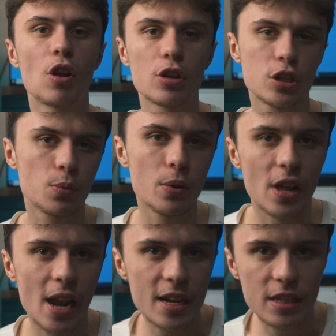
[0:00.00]
lost with
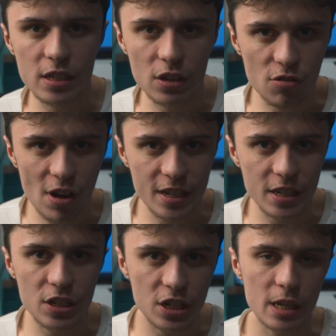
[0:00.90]
the latest and
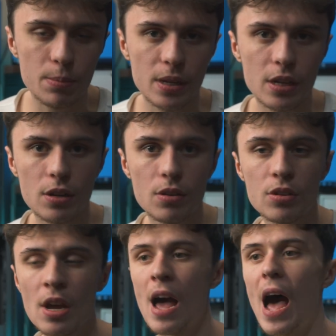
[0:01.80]
greatest
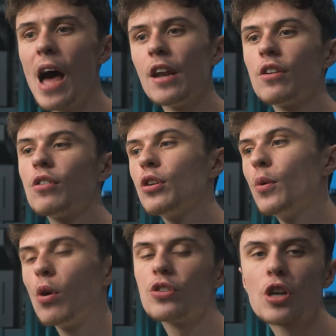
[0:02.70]
GPUs, and
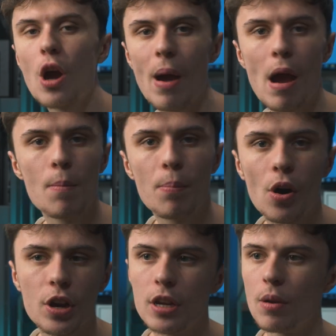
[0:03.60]
you want to go out and
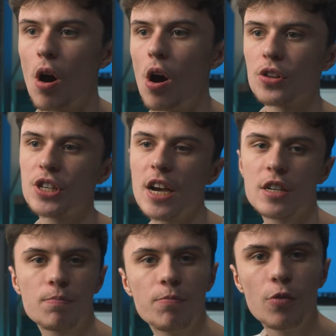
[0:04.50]
buy an
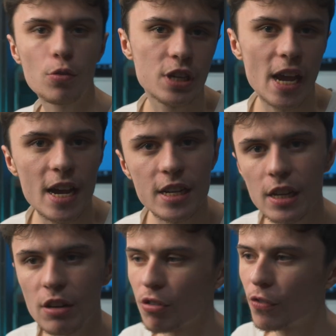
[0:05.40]
RTX
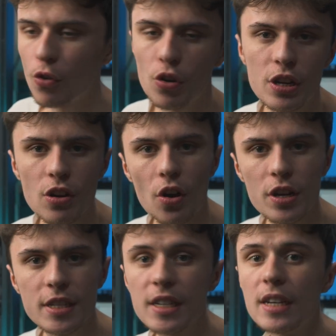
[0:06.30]
4080 or a
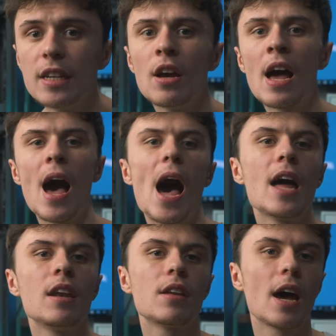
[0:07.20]
4090
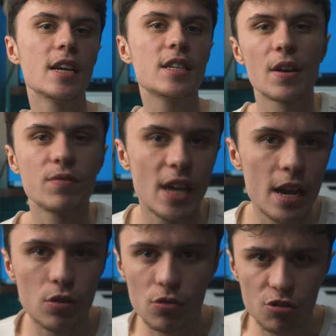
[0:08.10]
and a
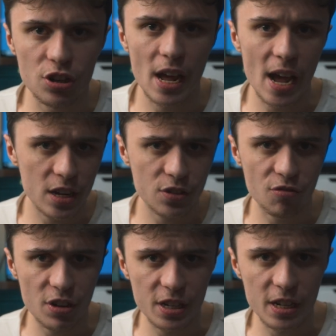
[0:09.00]

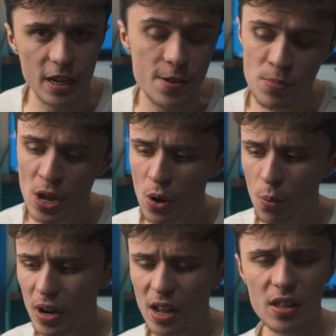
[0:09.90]
7800X3D,
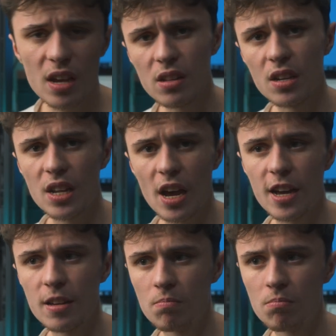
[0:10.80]
when at the end of the
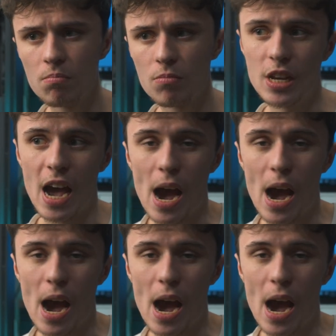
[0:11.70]
day, you're